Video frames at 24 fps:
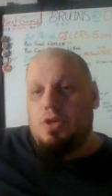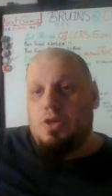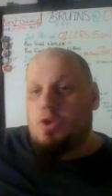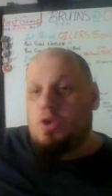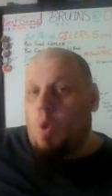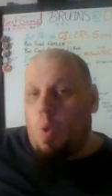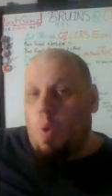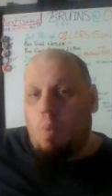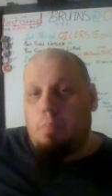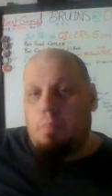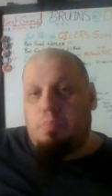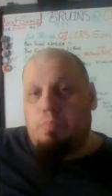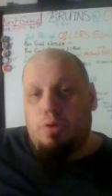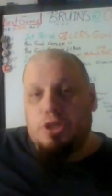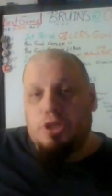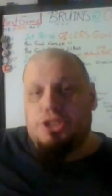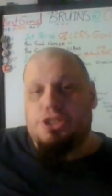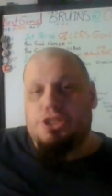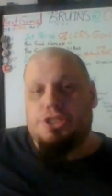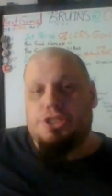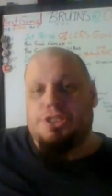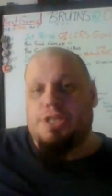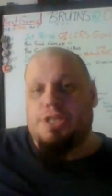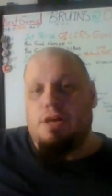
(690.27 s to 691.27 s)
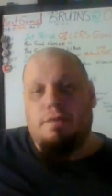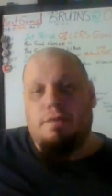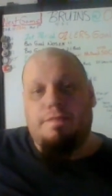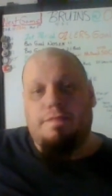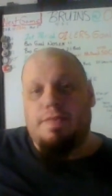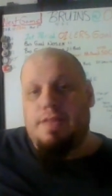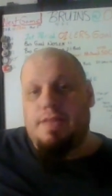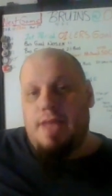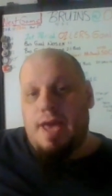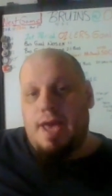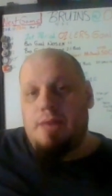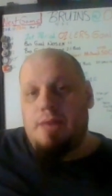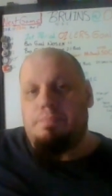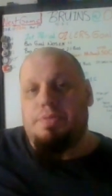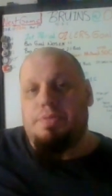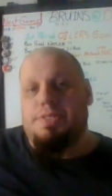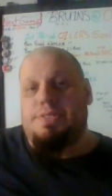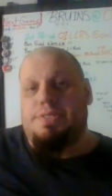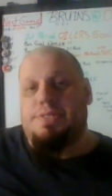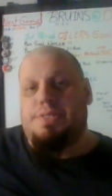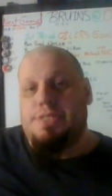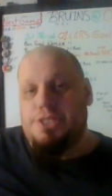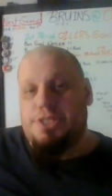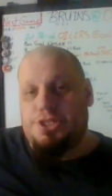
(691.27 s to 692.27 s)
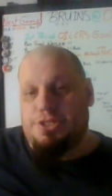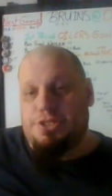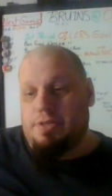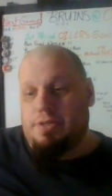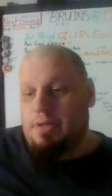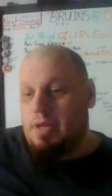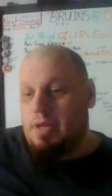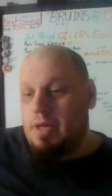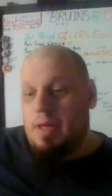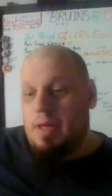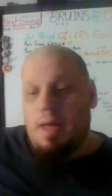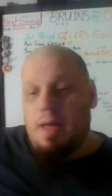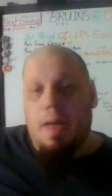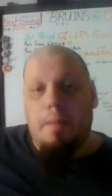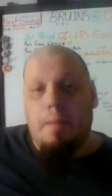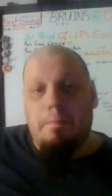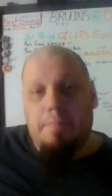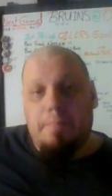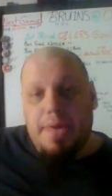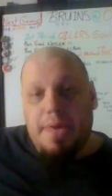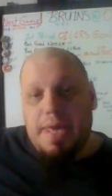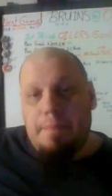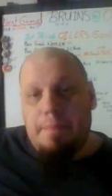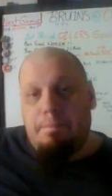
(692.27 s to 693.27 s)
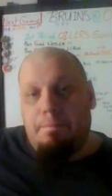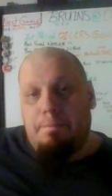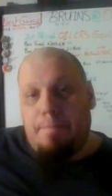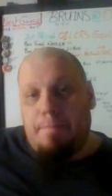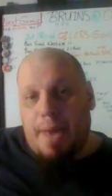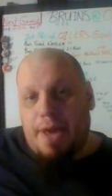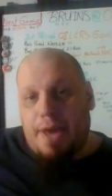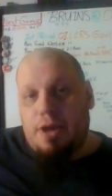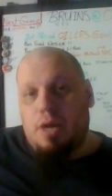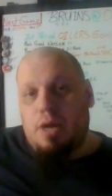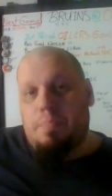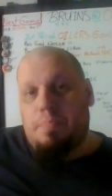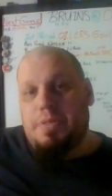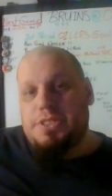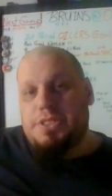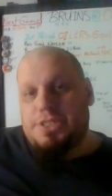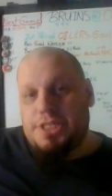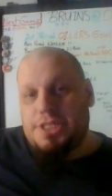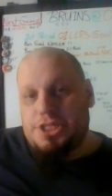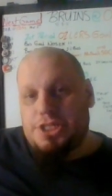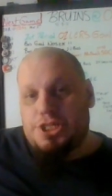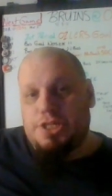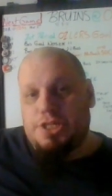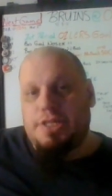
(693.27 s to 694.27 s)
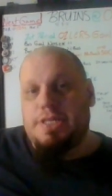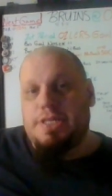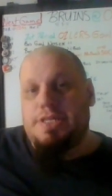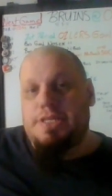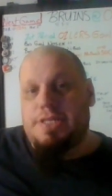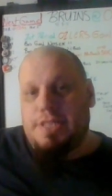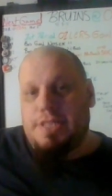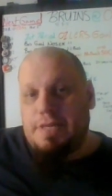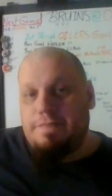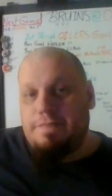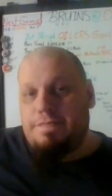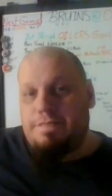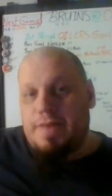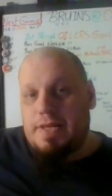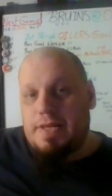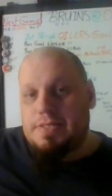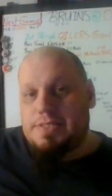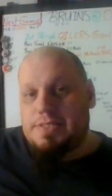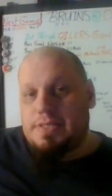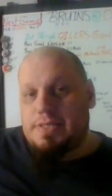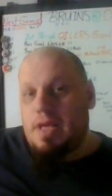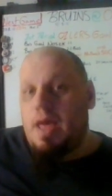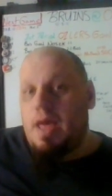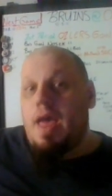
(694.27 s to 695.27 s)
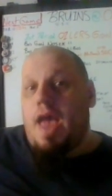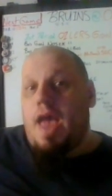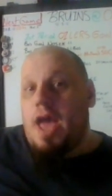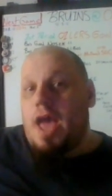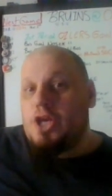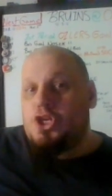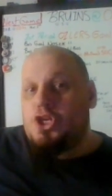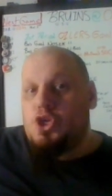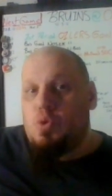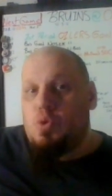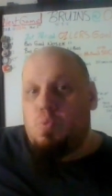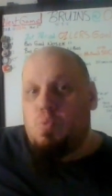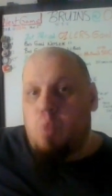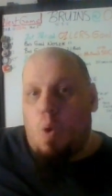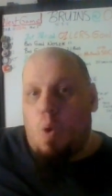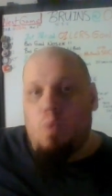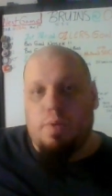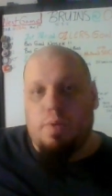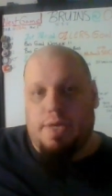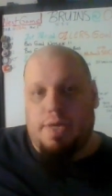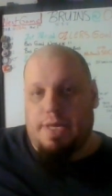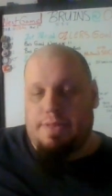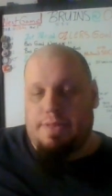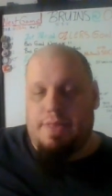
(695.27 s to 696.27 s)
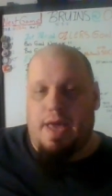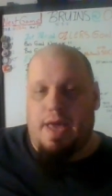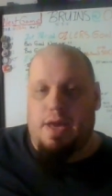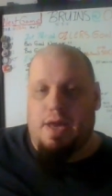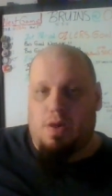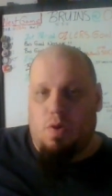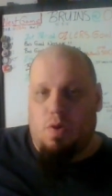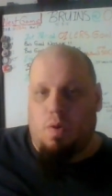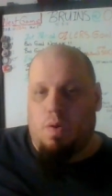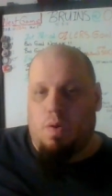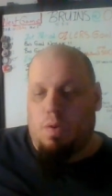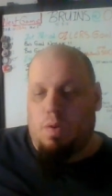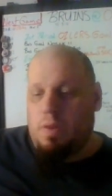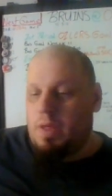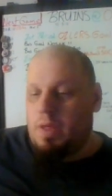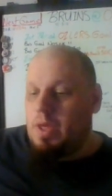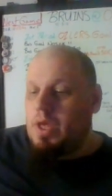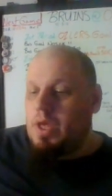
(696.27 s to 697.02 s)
Don't put yourself in that position. Be better positionally defense, and you won't get that call.